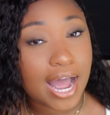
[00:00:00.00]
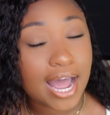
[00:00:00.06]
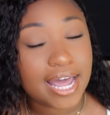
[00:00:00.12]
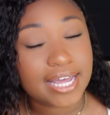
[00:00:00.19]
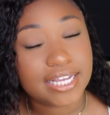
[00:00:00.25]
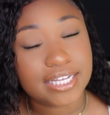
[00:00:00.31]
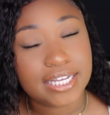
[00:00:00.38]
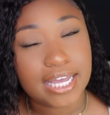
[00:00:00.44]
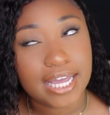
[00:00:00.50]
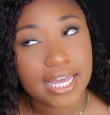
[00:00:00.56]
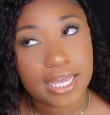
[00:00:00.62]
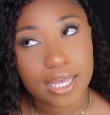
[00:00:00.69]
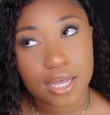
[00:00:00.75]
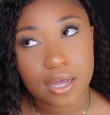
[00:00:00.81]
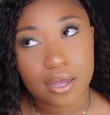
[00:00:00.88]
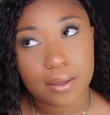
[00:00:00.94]
I
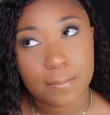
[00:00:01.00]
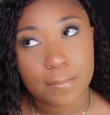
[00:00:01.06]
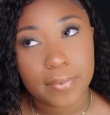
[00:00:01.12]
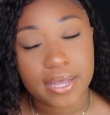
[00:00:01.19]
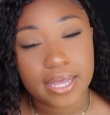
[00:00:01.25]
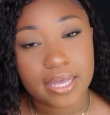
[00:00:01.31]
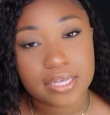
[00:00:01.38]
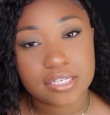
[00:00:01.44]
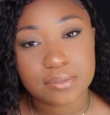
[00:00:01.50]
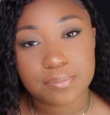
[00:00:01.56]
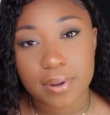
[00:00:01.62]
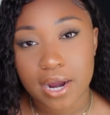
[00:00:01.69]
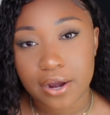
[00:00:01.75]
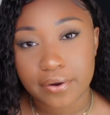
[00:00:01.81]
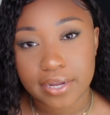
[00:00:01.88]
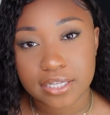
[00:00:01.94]
am
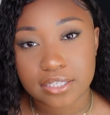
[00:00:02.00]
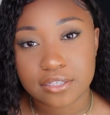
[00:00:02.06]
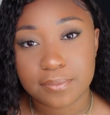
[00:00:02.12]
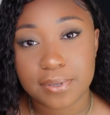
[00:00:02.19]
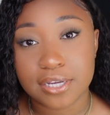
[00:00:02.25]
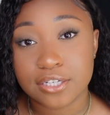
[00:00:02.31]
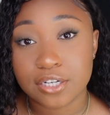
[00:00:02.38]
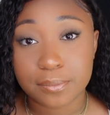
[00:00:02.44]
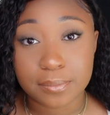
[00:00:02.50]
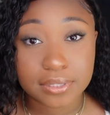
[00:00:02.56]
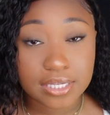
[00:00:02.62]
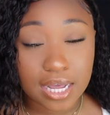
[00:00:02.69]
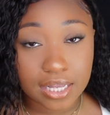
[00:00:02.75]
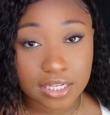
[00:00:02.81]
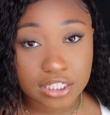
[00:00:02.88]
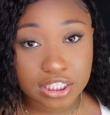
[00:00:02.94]
aspiring to be a
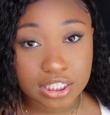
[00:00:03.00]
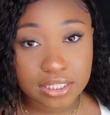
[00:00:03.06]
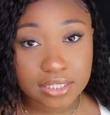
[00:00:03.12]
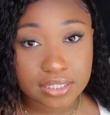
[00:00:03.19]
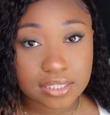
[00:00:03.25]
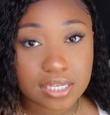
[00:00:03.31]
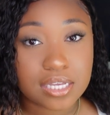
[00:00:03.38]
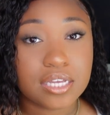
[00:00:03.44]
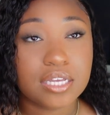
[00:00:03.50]
dermatologist.